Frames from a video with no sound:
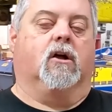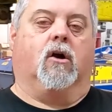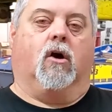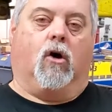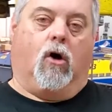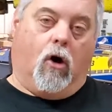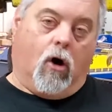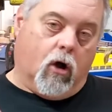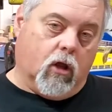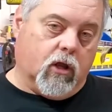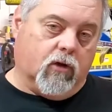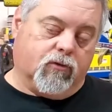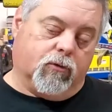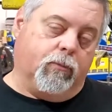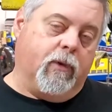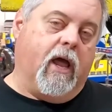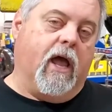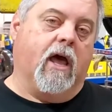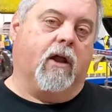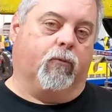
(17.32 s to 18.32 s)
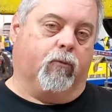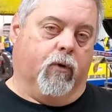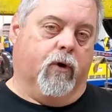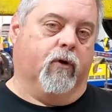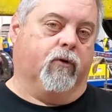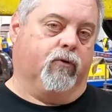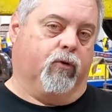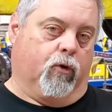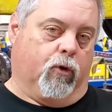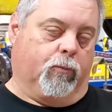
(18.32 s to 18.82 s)
All of them had
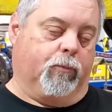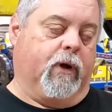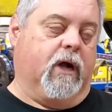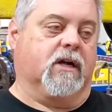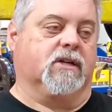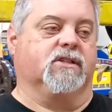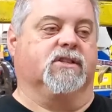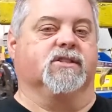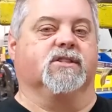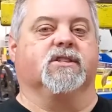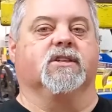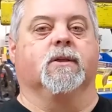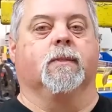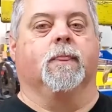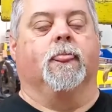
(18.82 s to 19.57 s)
rear torque boxes.